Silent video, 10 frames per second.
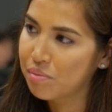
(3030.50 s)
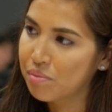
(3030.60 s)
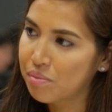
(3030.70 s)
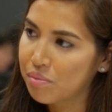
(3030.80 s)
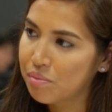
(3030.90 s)

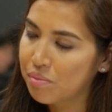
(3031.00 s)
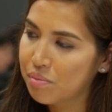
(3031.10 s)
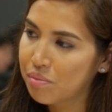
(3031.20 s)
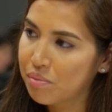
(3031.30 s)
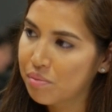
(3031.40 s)

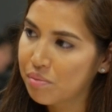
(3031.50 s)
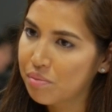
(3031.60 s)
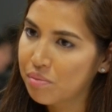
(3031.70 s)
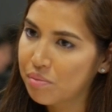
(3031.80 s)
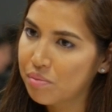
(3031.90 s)

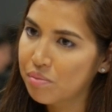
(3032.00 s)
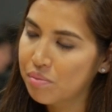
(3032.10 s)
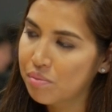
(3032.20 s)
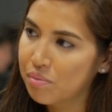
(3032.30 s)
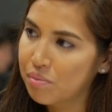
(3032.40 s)

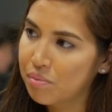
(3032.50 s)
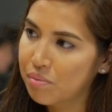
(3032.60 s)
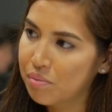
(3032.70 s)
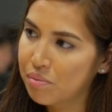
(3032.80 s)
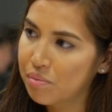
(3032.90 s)

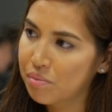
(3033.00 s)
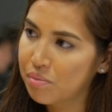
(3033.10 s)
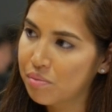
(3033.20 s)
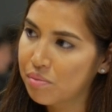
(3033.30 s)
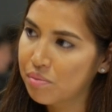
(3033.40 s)

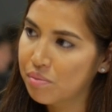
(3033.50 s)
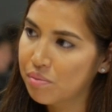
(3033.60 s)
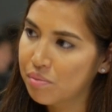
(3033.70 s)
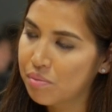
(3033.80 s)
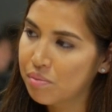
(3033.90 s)

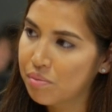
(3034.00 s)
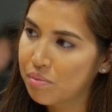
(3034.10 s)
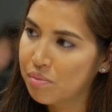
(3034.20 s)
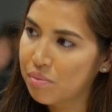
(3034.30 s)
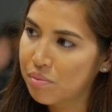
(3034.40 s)

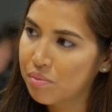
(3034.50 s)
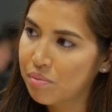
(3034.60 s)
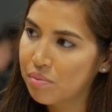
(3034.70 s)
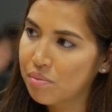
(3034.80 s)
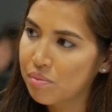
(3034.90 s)

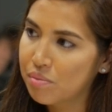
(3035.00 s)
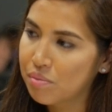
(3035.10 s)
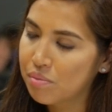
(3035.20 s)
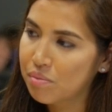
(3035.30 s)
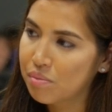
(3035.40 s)

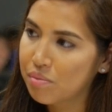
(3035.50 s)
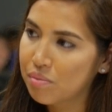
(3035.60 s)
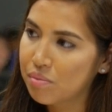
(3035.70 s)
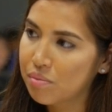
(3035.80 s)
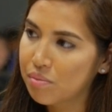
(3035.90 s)

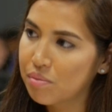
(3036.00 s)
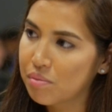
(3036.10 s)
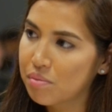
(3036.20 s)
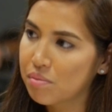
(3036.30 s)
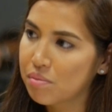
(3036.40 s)

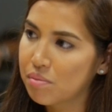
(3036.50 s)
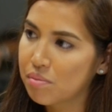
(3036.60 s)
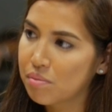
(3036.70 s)
This person isn't speaking.